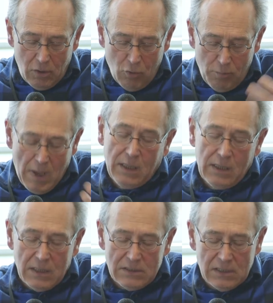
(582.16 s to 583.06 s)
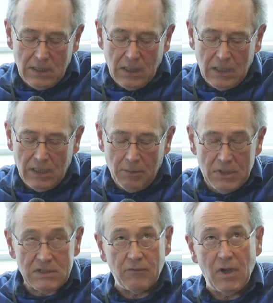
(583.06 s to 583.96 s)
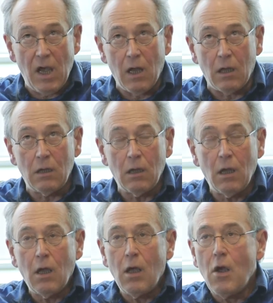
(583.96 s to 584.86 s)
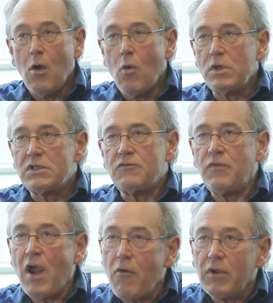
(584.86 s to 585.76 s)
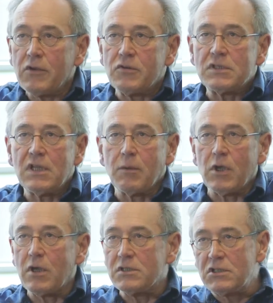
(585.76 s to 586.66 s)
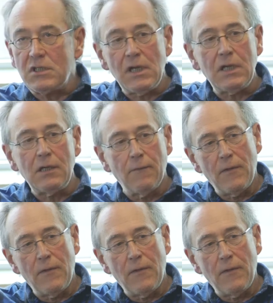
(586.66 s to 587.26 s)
Humaneness in the Abyss of Hell, which is very interesting because she's